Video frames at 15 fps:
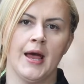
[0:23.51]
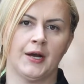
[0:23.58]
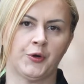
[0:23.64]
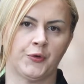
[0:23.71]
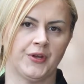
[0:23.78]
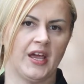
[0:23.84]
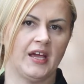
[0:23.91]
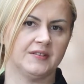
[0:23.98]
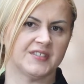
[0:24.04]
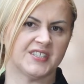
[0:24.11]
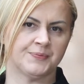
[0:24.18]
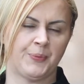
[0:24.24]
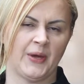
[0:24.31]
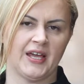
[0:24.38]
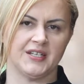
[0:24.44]
create a
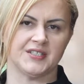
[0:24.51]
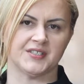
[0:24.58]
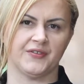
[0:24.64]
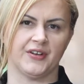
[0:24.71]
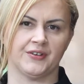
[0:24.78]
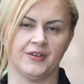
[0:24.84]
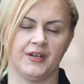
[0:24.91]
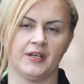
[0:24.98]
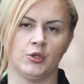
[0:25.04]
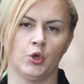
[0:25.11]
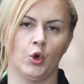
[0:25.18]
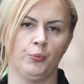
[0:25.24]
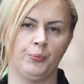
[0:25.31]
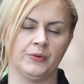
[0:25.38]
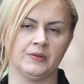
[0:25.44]
space where they can
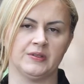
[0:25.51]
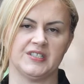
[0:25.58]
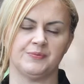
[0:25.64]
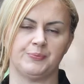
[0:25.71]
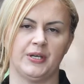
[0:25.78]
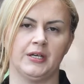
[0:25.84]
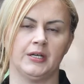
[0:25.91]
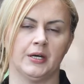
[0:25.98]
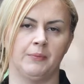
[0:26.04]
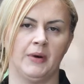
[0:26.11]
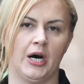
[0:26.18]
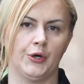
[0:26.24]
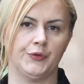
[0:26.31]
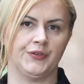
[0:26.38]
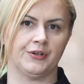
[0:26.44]
openly speak
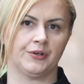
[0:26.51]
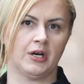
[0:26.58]
about their